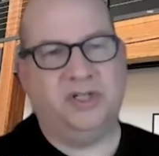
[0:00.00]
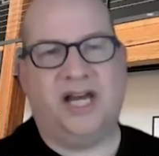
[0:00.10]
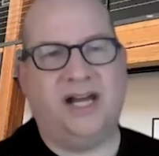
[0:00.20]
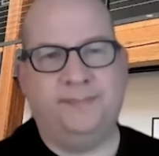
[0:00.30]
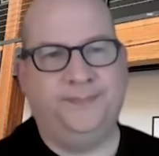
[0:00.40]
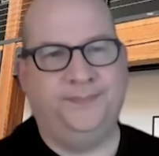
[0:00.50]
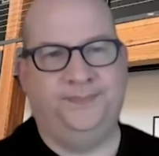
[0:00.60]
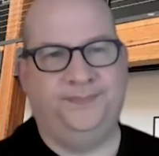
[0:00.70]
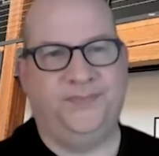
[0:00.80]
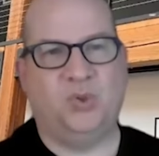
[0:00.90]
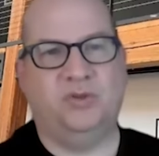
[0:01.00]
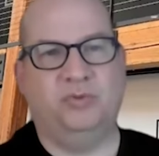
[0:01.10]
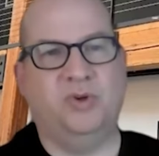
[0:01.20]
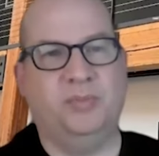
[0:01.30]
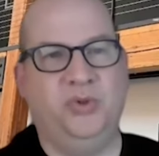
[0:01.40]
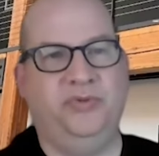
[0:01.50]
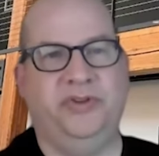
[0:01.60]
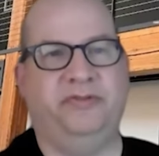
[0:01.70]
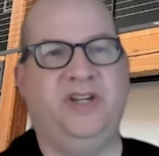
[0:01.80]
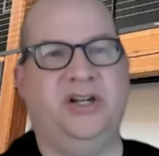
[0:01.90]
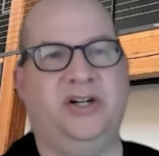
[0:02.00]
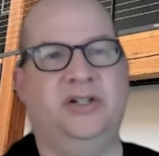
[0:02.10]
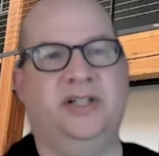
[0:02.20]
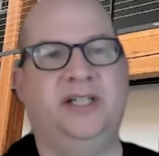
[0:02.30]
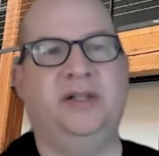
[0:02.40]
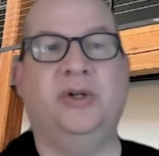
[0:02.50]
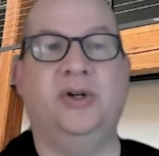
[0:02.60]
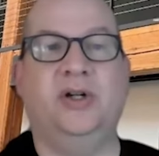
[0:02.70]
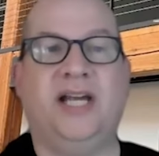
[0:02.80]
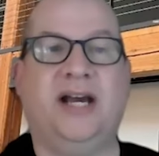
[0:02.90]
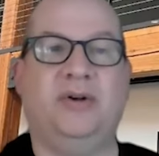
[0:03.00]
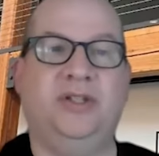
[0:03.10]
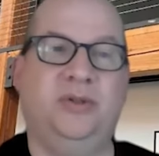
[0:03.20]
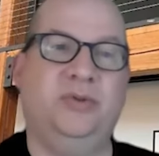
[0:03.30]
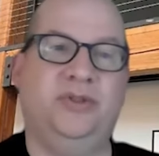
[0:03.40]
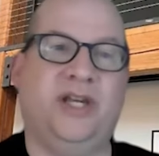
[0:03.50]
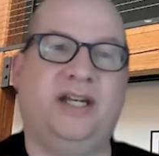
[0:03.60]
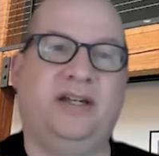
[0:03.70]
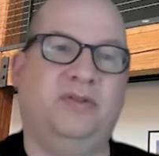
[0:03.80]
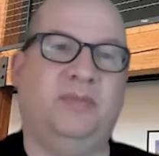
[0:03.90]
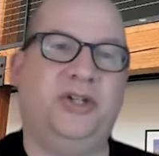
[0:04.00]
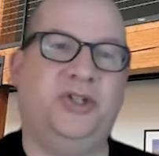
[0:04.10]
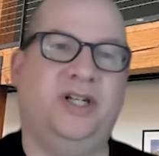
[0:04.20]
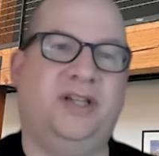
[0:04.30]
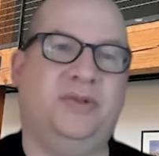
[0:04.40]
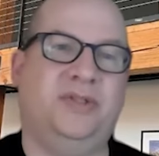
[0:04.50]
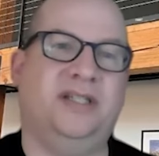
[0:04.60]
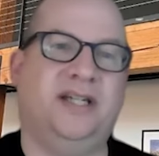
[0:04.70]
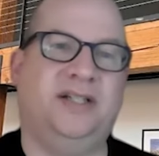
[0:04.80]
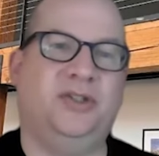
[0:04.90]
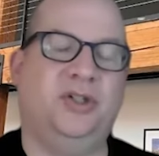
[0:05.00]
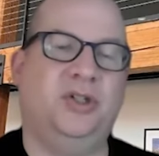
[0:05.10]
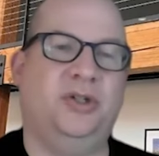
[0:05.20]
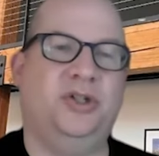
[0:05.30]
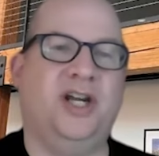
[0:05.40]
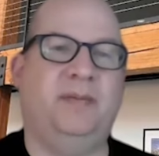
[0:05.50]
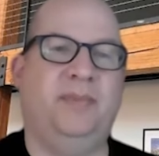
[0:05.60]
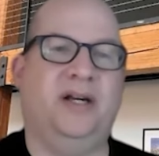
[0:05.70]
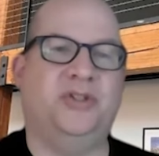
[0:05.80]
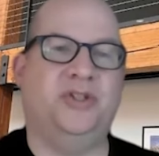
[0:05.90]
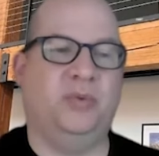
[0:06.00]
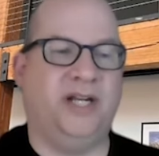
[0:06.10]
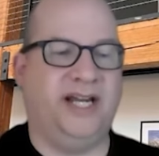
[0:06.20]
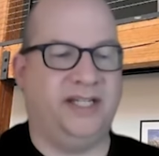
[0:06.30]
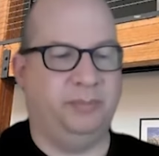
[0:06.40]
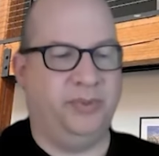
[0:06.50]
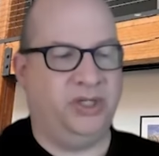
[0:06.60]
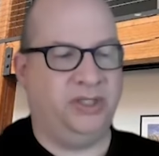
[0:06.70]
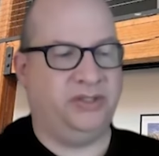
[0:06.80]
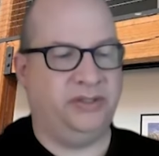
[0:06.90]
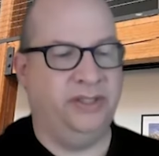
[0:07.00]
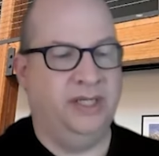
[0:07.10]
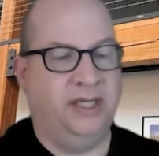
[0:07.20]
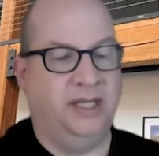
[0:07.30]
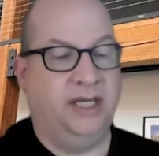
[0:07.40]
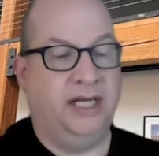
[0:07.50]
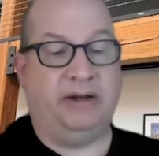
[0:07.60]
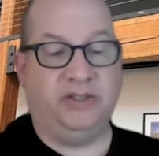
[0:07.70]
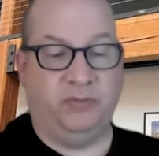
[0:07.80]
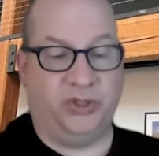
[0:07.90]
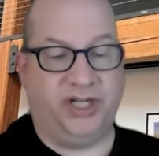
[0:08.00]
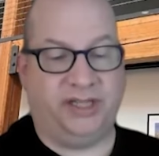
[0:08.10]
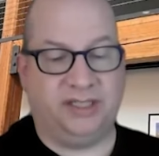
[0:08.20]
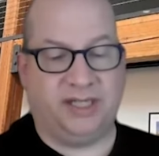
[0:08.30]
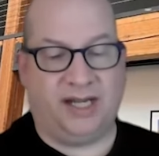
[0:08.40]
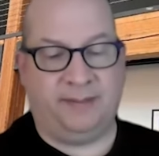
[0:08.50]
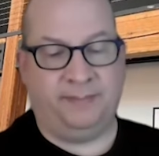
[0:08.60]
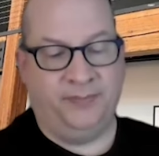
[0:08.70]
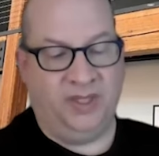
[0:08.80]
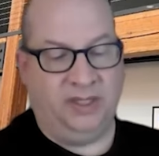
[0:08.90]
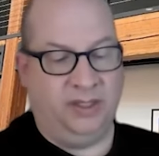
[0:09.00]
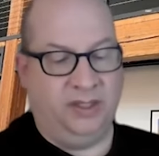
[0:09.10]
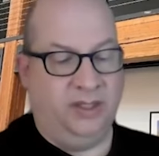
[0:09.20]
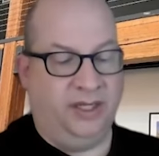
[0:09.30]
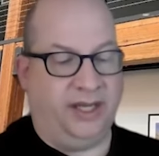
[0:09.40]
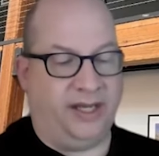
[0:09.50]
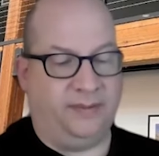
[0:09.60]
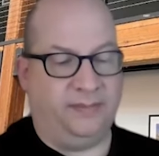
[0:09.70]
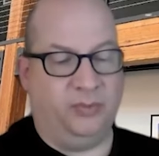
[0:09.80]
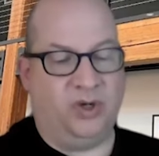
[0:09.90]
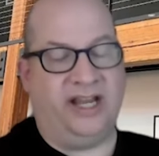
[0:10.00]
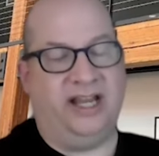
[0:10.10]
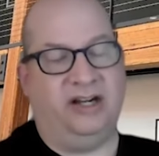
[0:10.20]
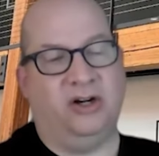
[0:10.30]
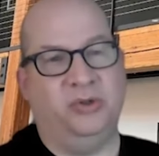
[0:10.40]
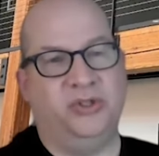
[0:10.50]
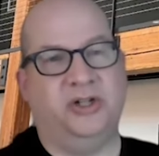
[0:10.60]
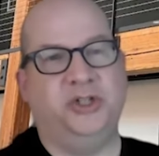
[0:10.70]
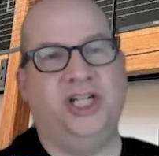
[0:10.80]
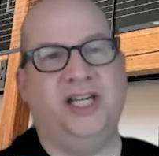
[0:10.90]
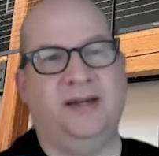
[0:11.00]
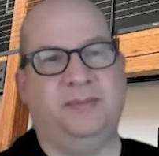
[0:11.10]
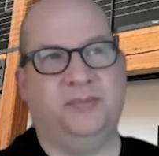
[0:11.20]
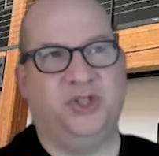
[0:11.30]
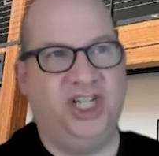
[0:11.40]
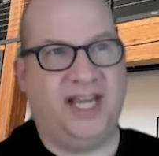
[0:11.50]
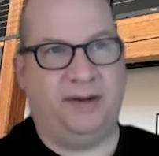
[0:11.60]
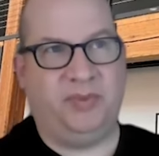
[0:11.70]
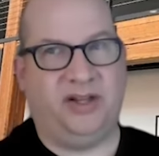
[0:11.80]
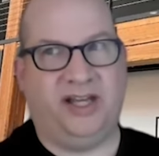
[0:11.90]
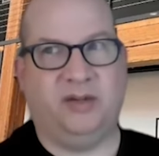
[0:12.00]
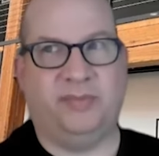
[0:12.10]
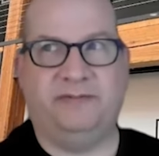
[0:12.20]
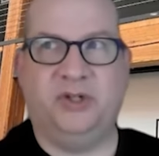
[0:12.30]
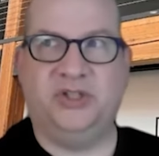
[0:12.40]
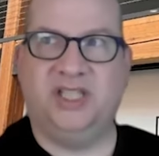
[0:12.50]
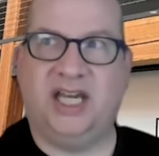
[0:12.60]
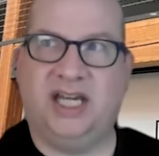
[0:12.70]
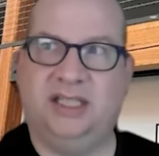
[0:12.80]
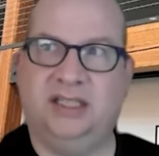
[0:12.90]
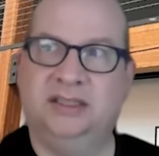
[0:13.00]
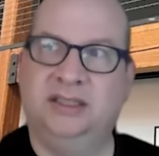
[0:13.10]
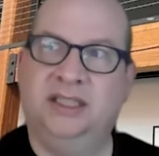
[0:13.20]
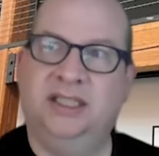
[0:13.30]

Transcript: time sort of remove the fear and learn how to use that information and those insights to do your job better. So when I got to Burt's, I was fortunate at the time. Mariah Eckhart, who's our GM, she came to me like on my first day